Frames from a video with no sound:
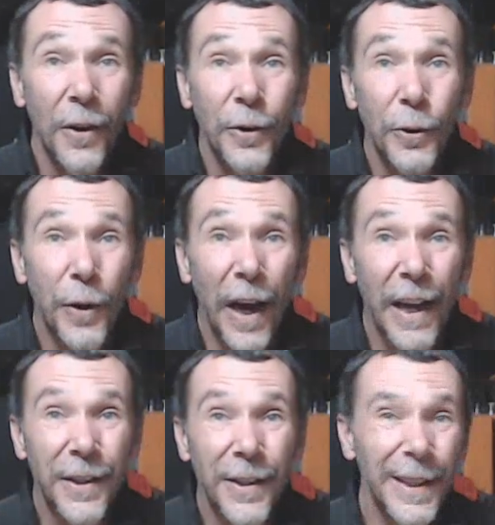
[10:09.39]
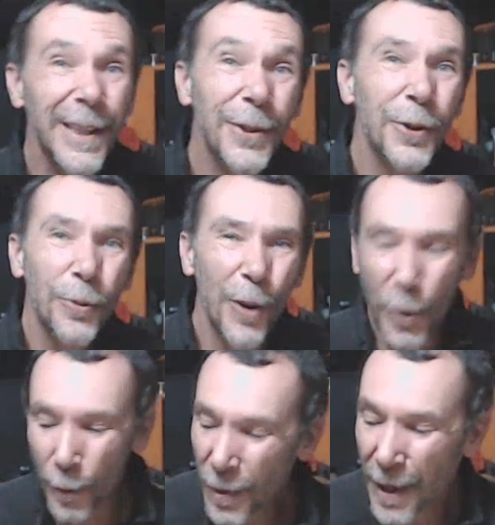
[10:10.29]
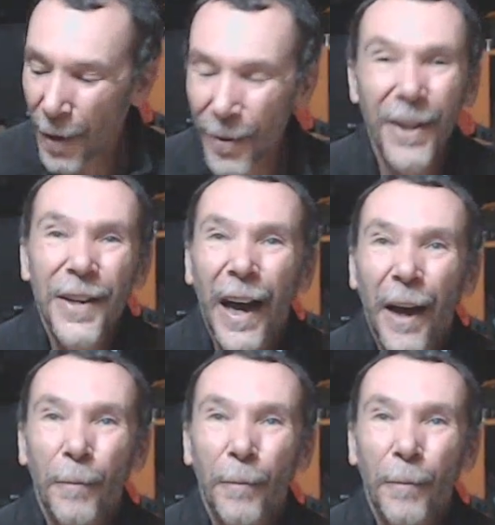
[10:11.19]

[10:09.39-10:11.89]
You guys need to work with me on this.